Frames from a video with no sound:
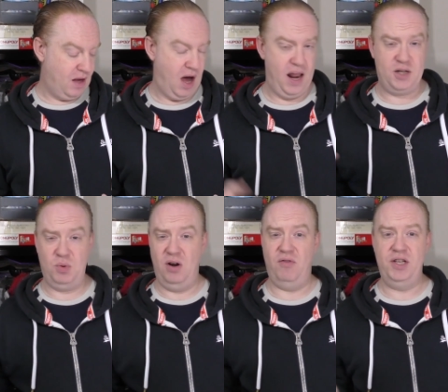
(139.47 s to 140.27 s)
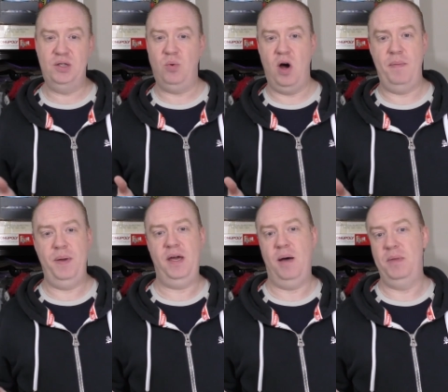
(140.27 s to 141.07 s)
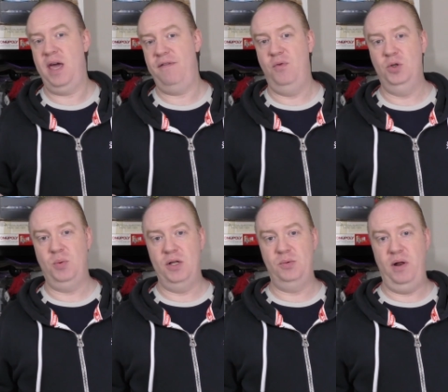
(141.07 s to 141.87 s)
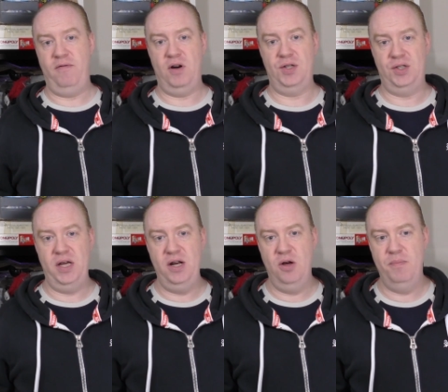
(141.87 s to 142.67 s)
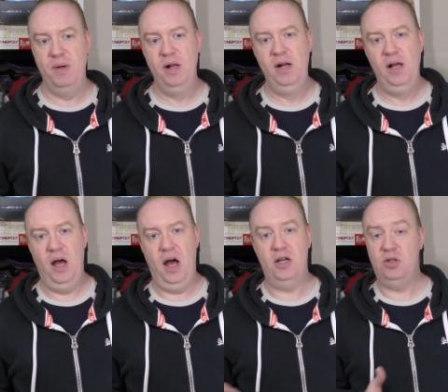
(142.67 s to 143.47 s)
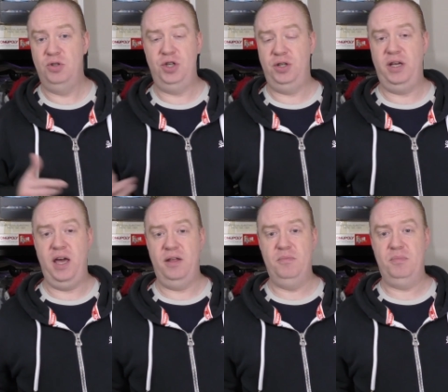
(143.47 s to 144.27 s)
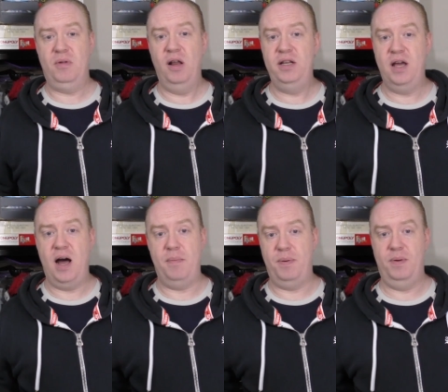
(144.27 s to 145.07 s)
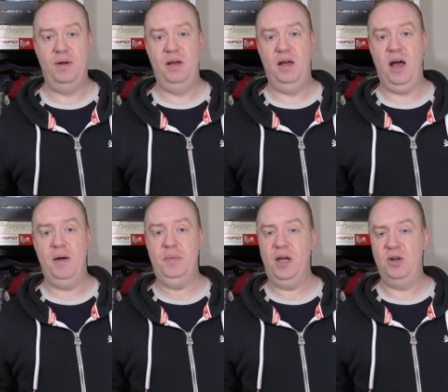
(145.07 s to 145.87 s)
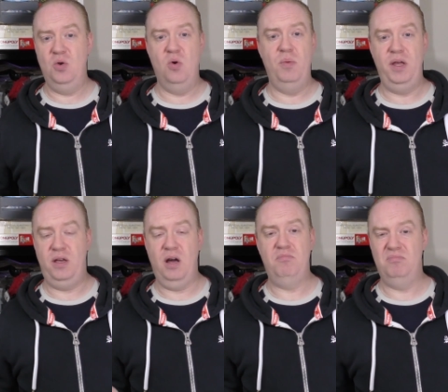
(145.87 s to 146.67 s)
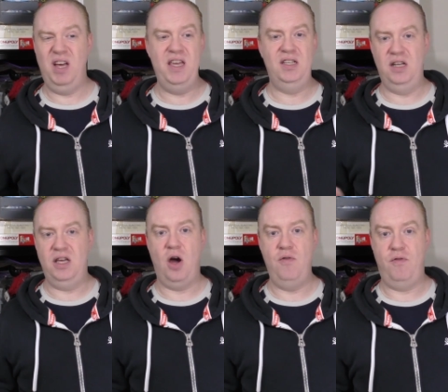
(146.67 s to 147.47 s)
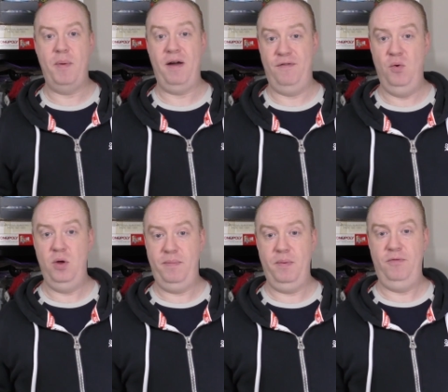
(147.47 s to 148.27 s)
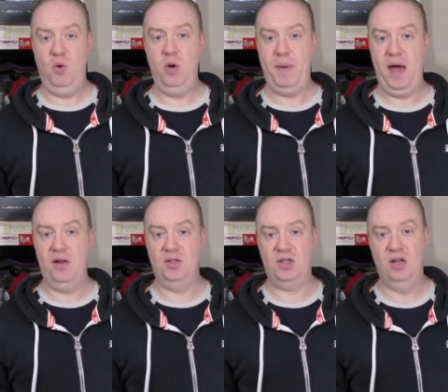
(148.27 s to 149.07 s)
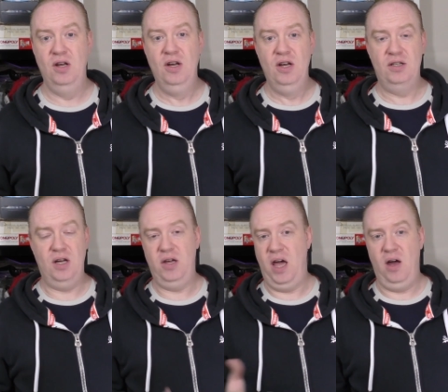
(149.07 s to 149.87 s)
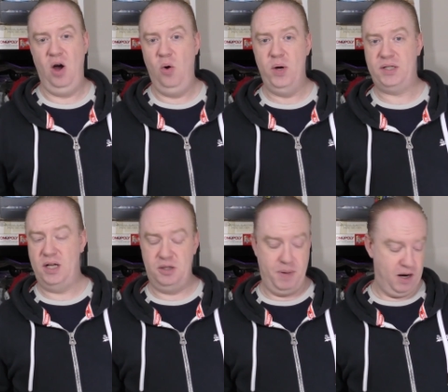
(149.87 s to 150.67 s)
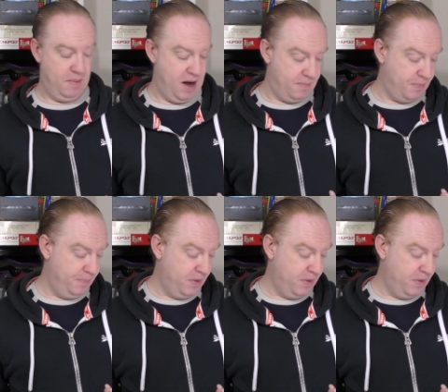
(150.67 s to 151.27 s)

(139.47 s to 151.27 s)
That's one of the reasons why I pick up the Air Force Ones whenever I see them. As long as you can get them cleaned up, they normally easily go for about £40. So yeah, I always tend to pick them up.